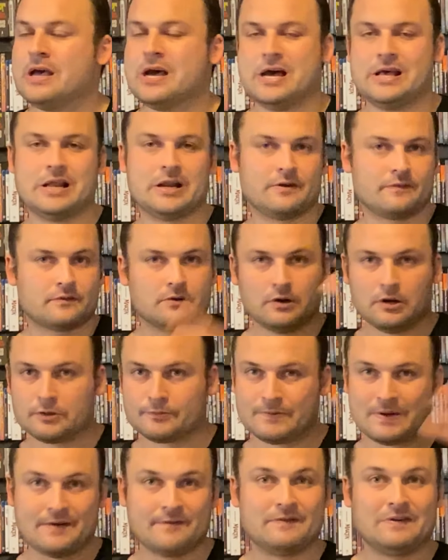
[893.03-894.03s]
And of
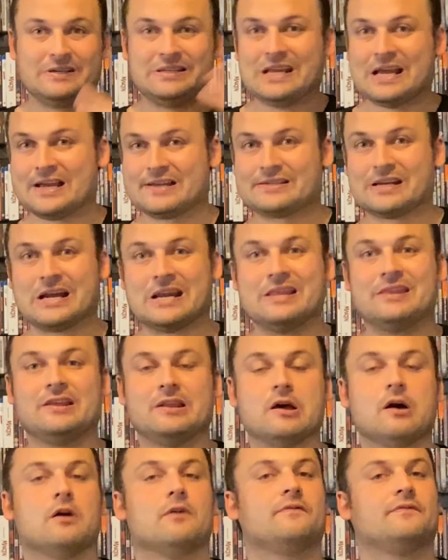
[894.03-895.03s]
course, whenever he takes anything
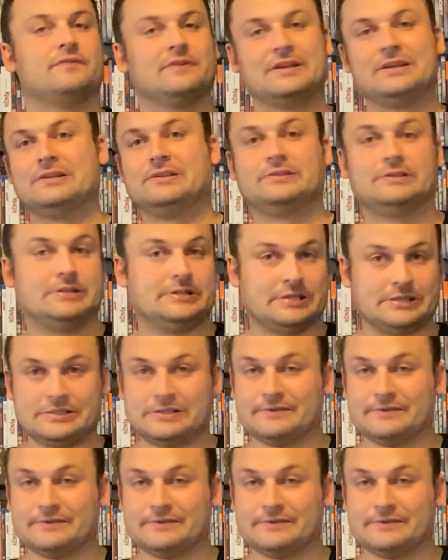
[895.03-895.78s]
off, he is